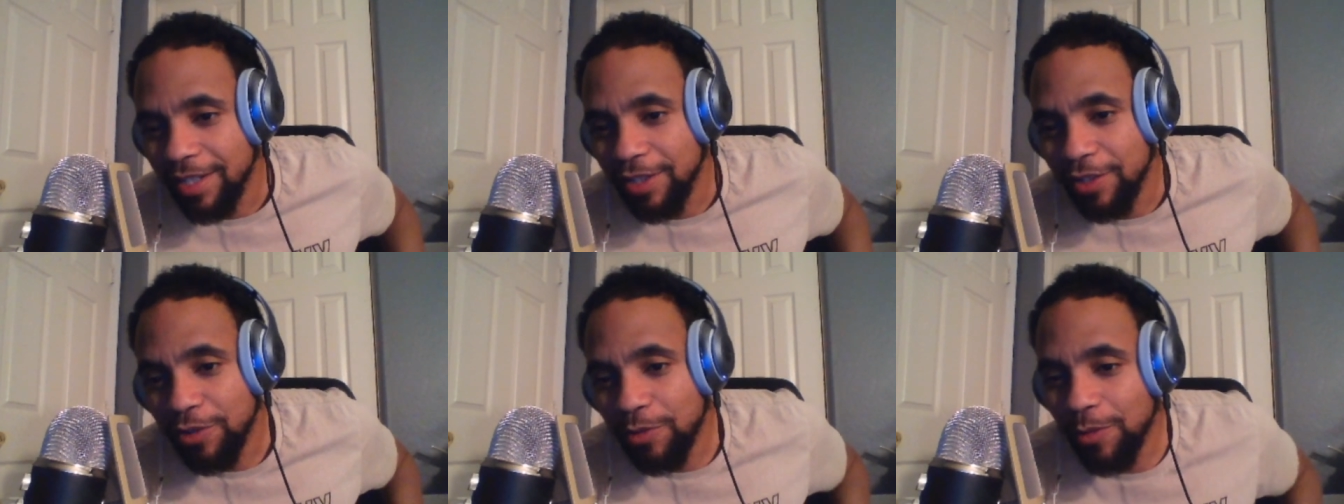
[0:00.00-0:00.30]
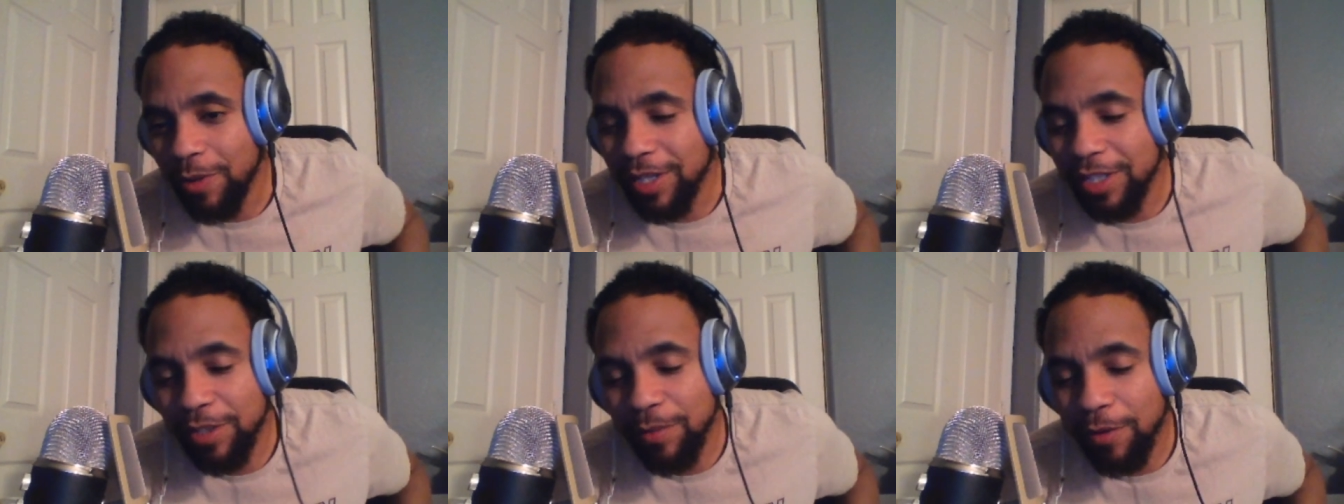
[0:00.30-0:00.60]

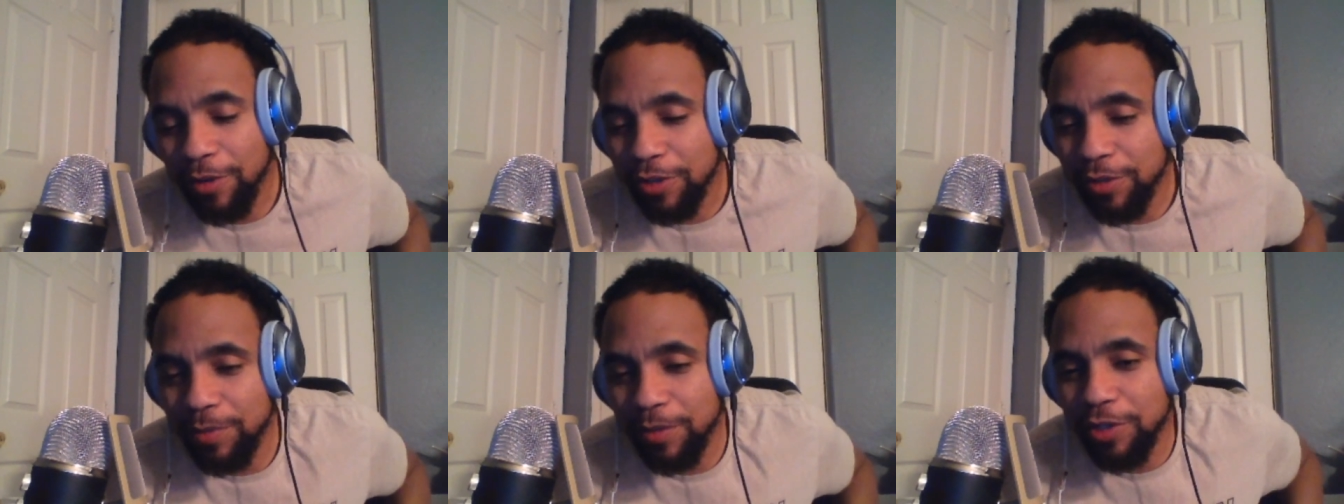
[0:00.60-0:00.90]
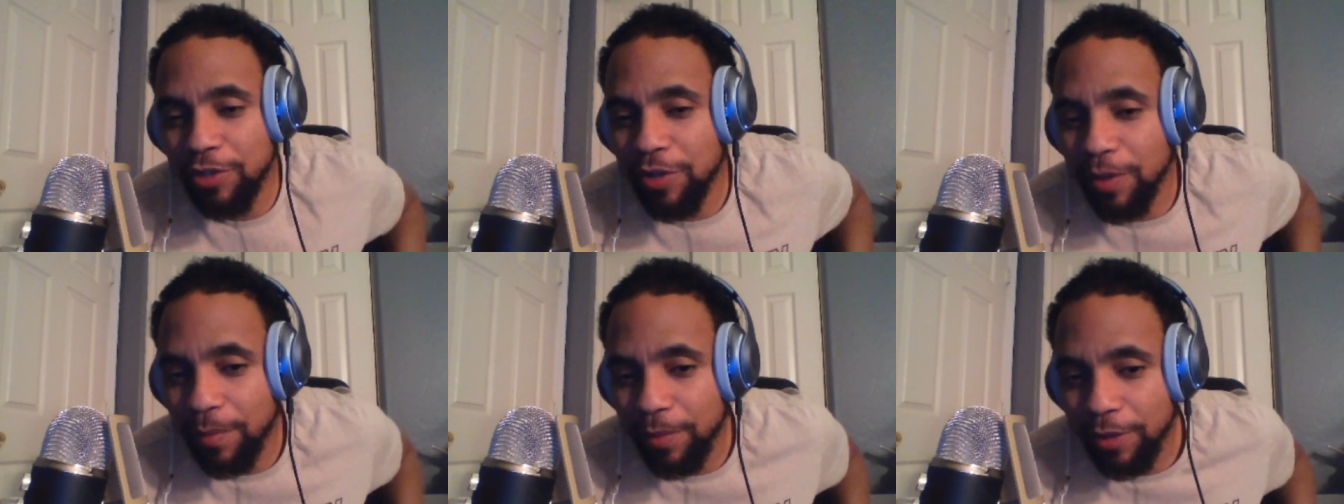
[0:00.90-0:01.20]
you ain't supposed to be
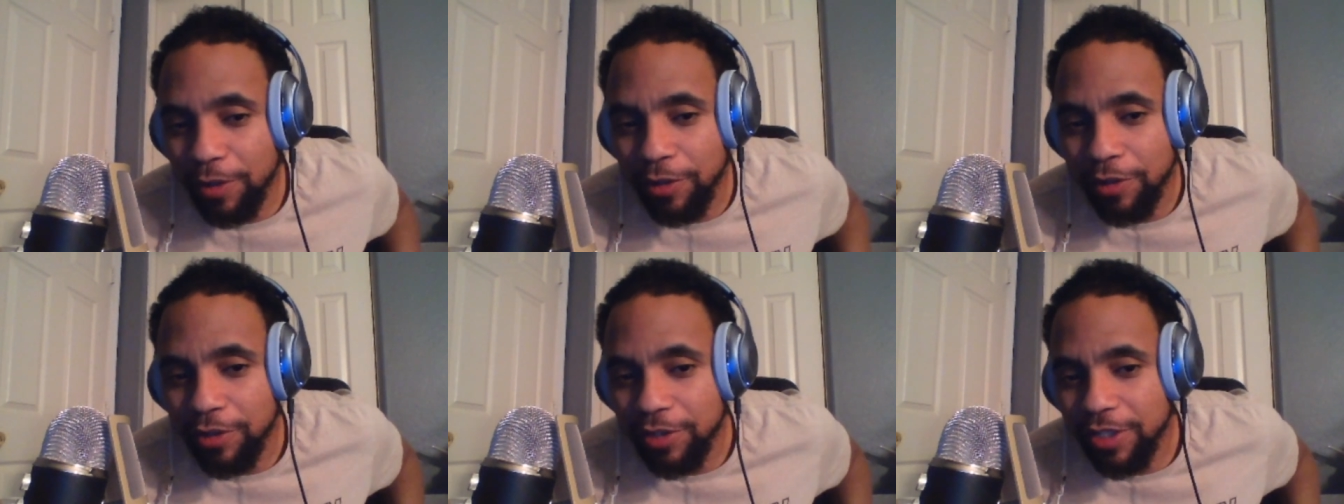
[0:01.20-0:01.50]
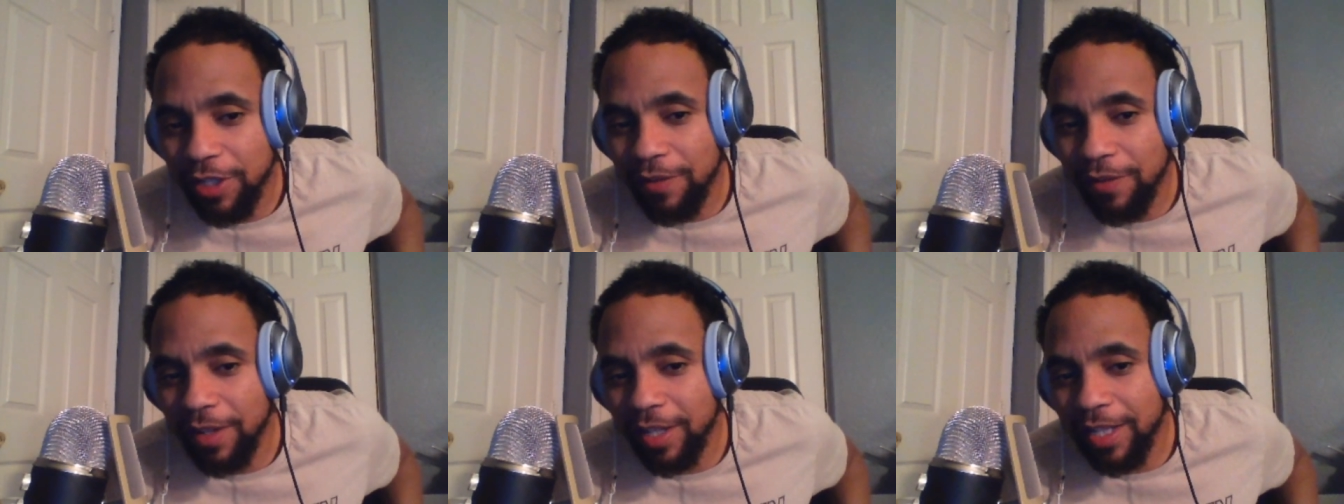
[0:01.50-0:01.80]
tripping on
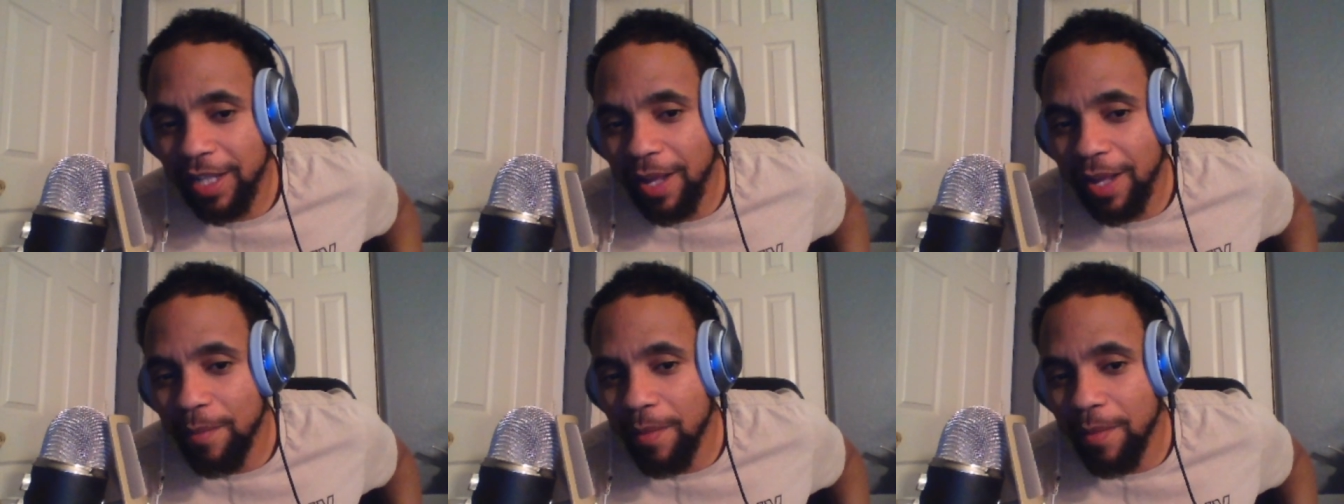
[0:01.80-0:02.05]
yourself like that,